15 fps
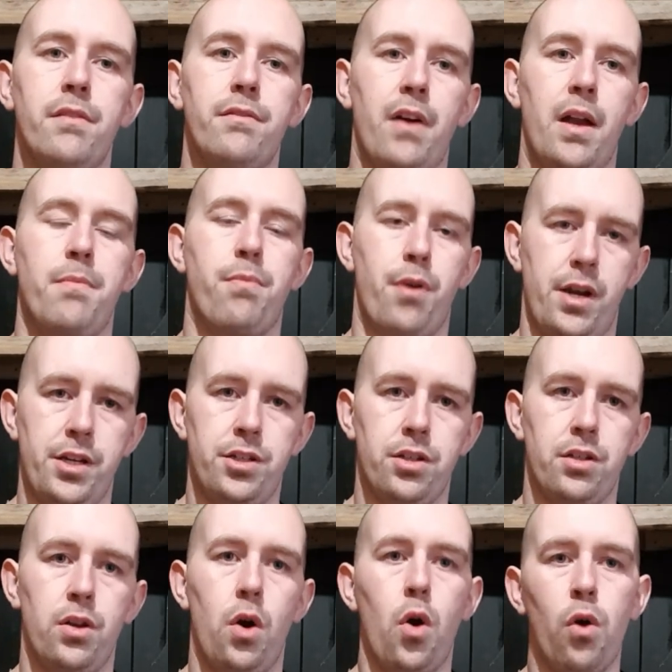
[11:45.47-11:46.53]

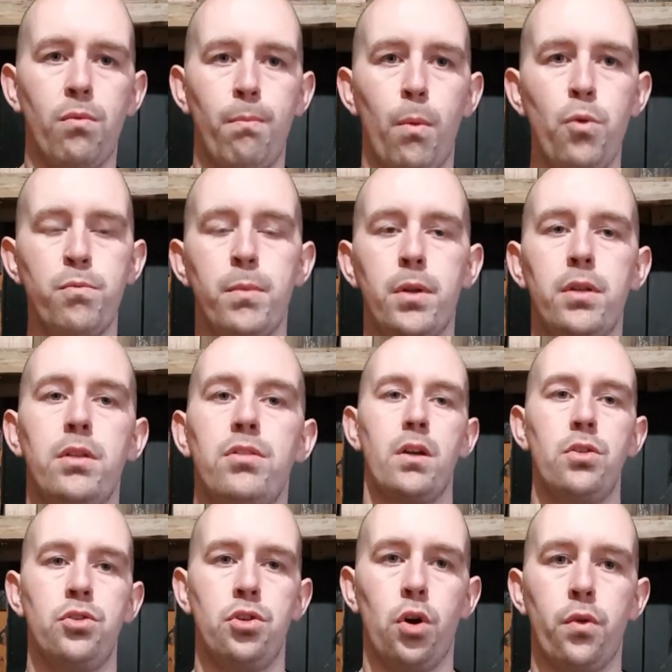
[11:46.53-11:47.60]
vibration or movement
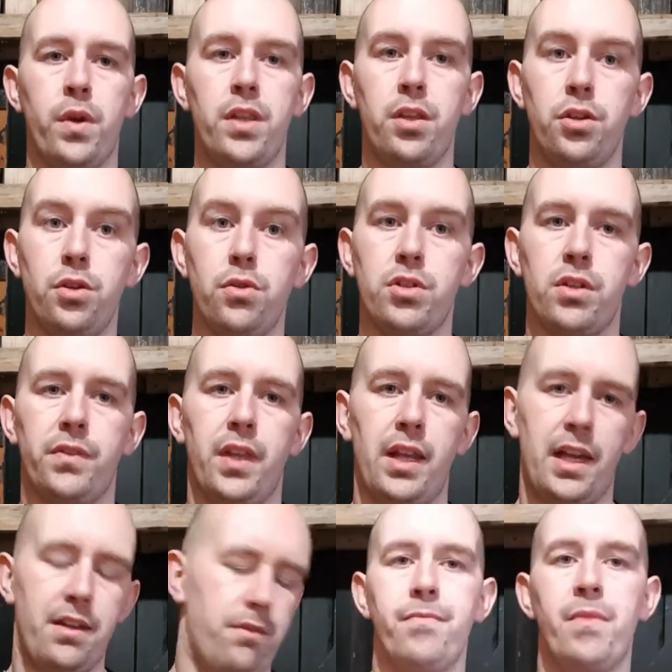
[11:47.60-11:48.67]
during the use of the
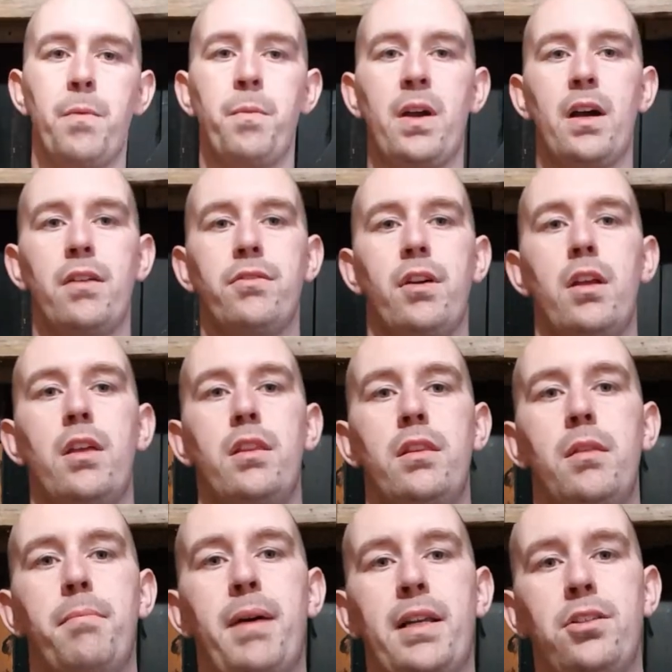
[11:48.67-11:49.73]
lathe. Then we have
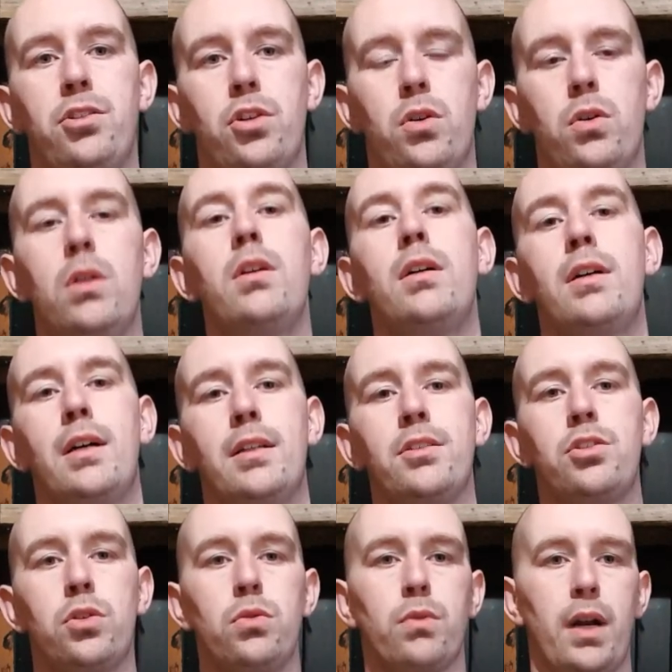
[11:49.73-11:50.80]
the banjo and
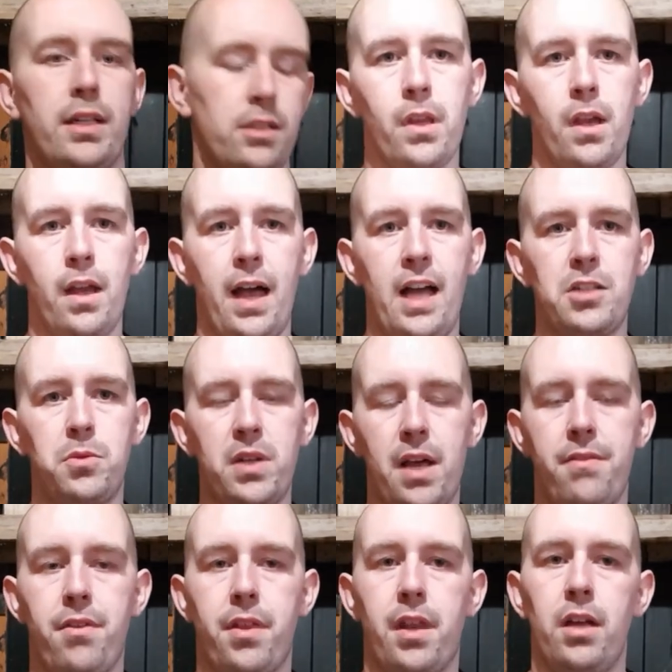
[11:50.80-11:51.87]
tool rest. As with
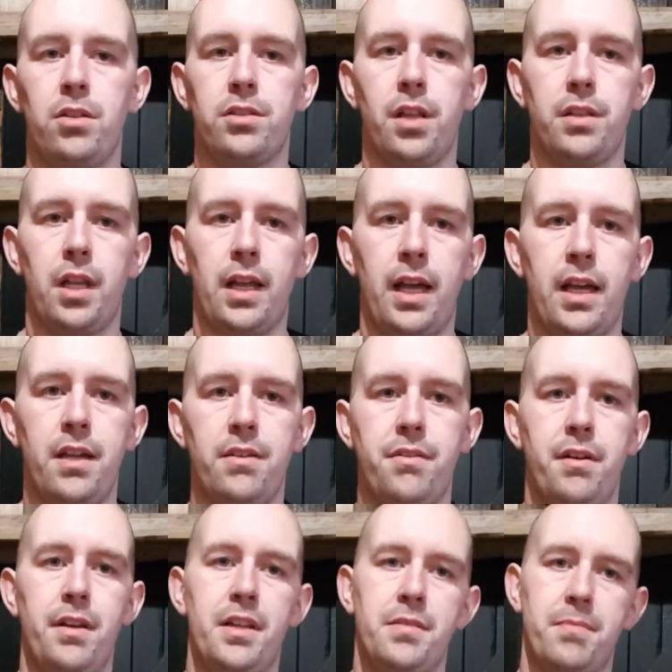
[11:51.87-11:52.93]
everything else on the lathe,
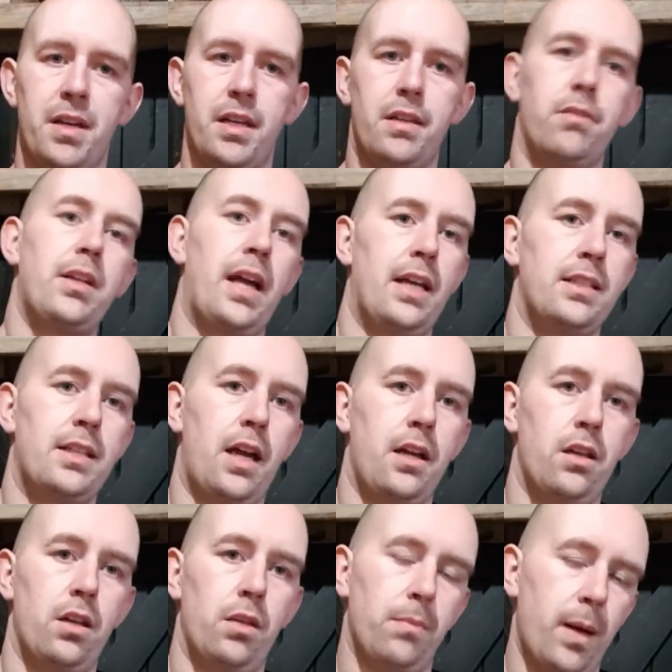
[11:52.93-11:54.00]
it's made of cast
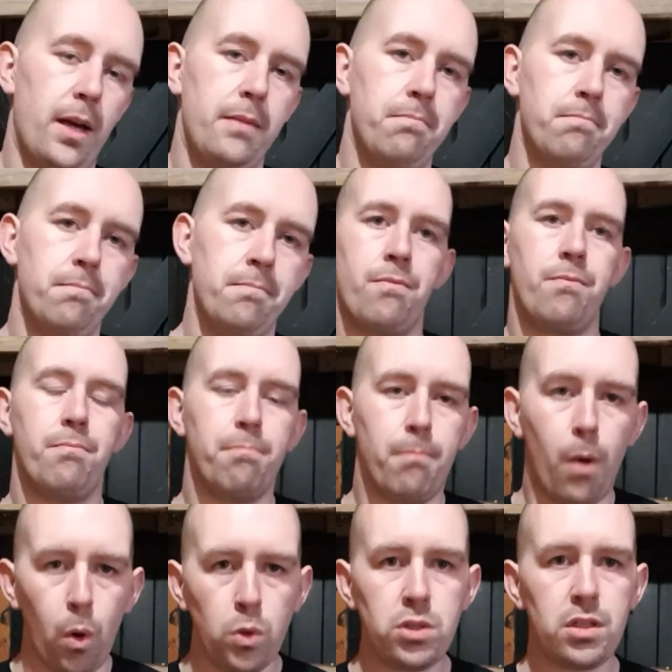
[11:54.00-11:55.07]
iron on mine.
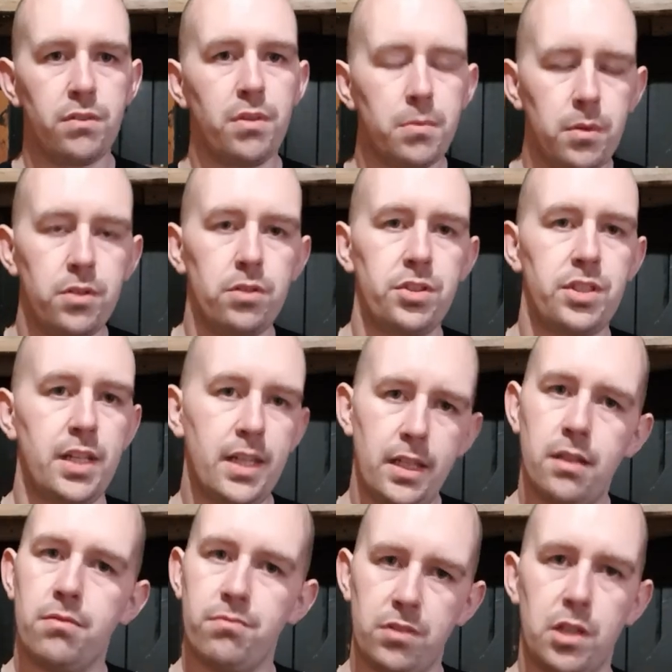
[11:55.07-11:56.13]
Most of them you'll see,
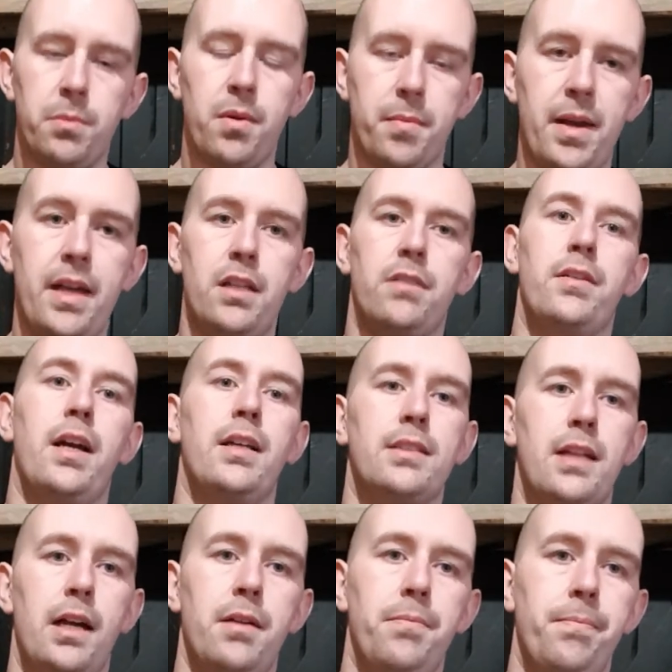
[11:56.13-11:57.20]
they'll be made of
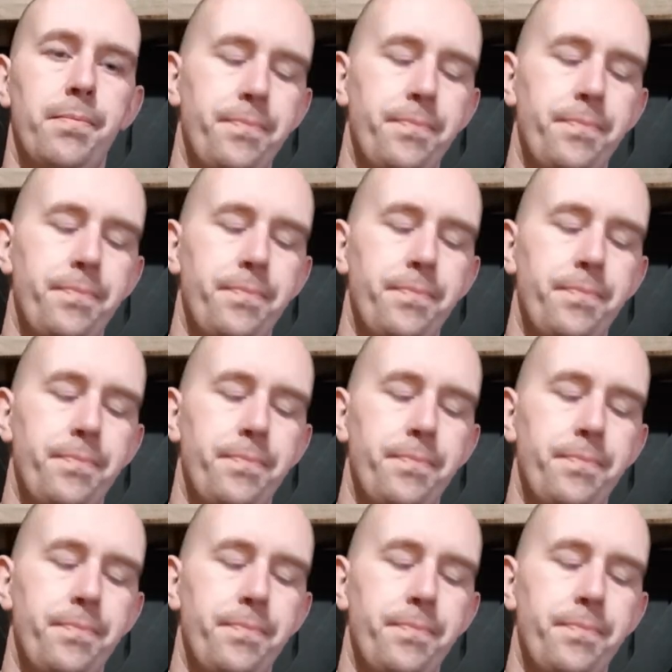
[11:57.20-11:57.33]
cast iron.